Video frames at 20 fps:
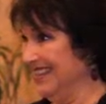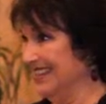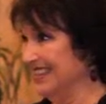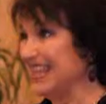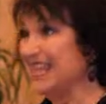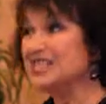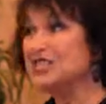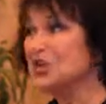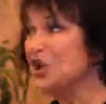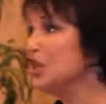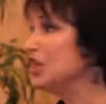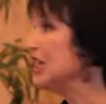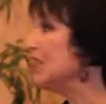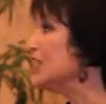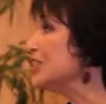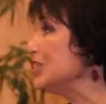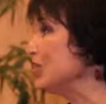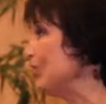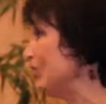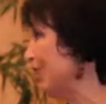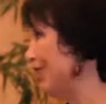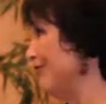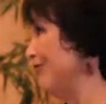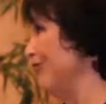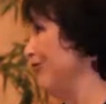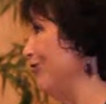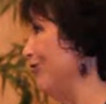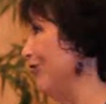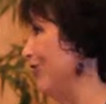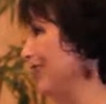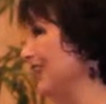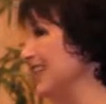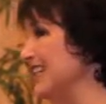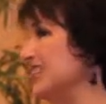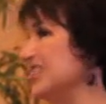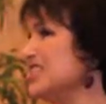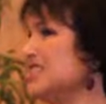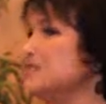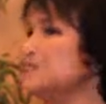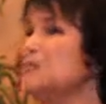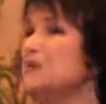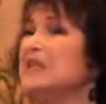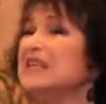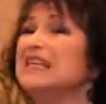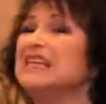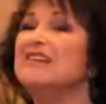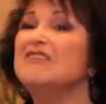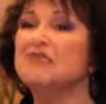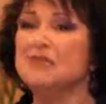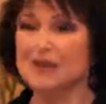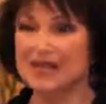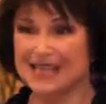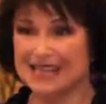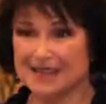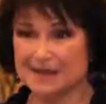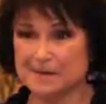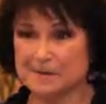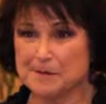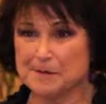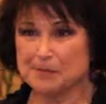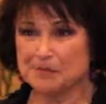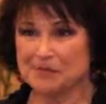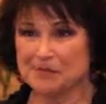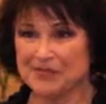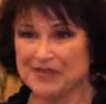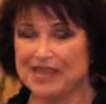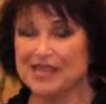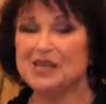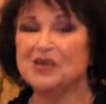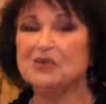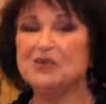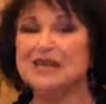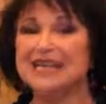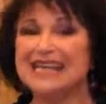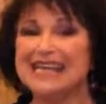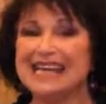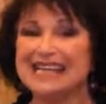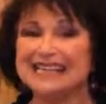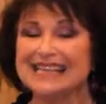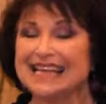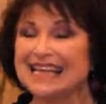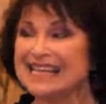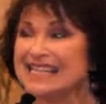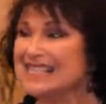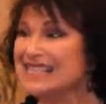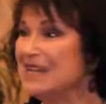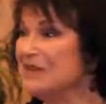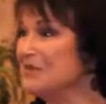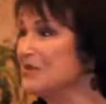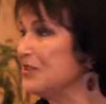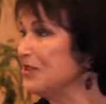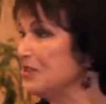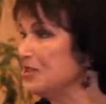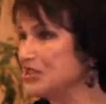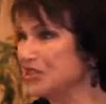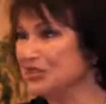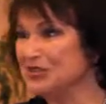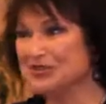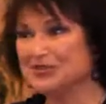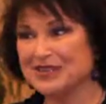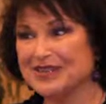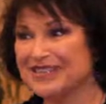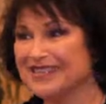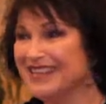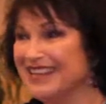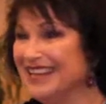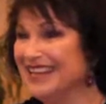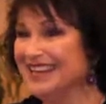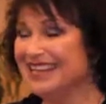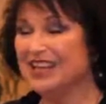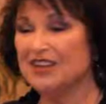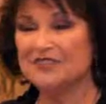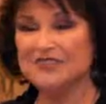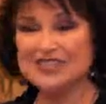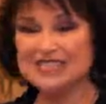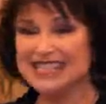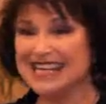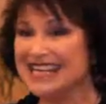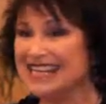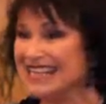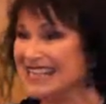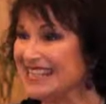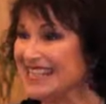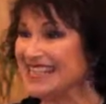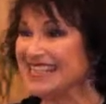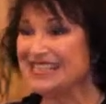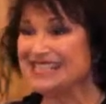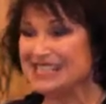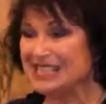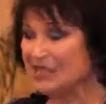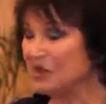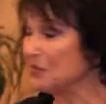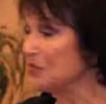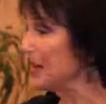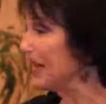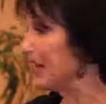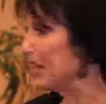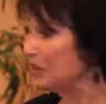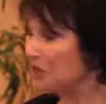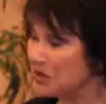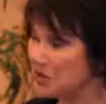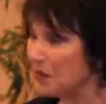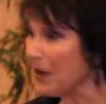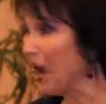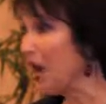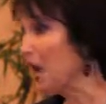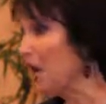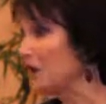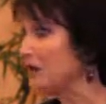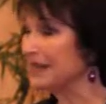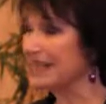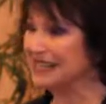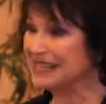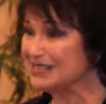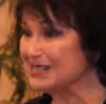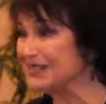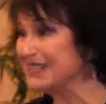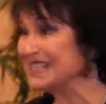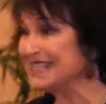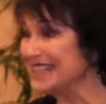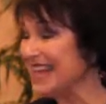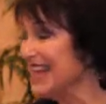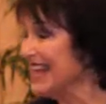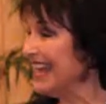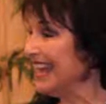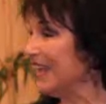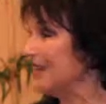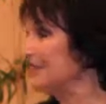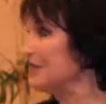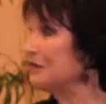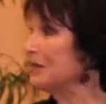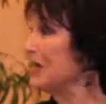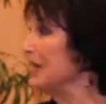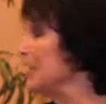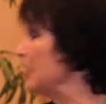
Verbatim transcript: That's all he's looking for. Just believe me. You know, and again, like I say with our children, you know, if you say to the kids, you know, we're going to go to the park, we're going to do this, and then we're going